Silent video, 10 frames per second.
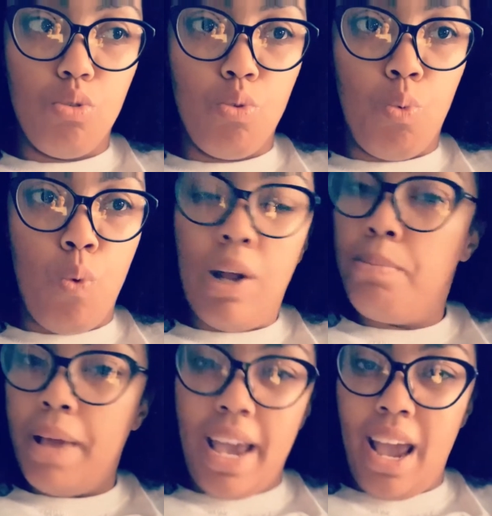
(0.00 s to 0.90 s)
One
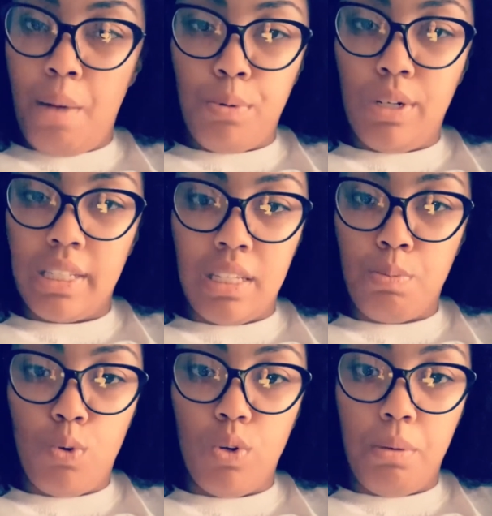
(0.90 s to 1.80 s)
bad apple doesn't
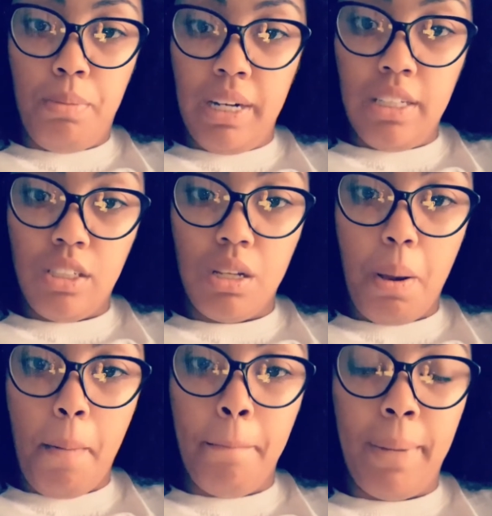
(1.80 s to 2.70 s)
spoil the bunch,
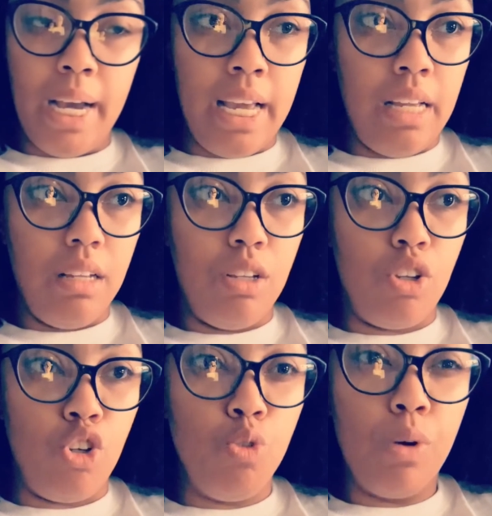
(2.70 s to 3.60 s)
but
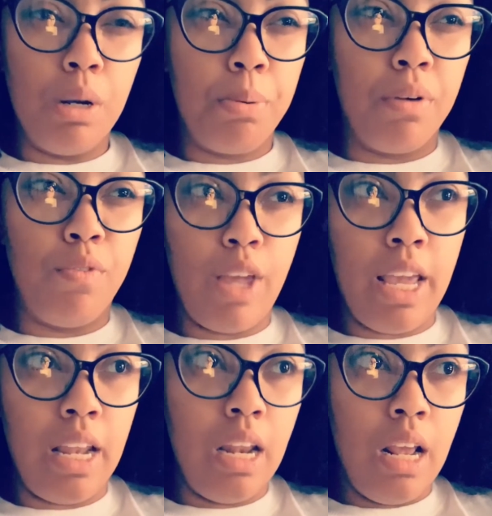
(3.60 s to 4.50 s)
you want to prevent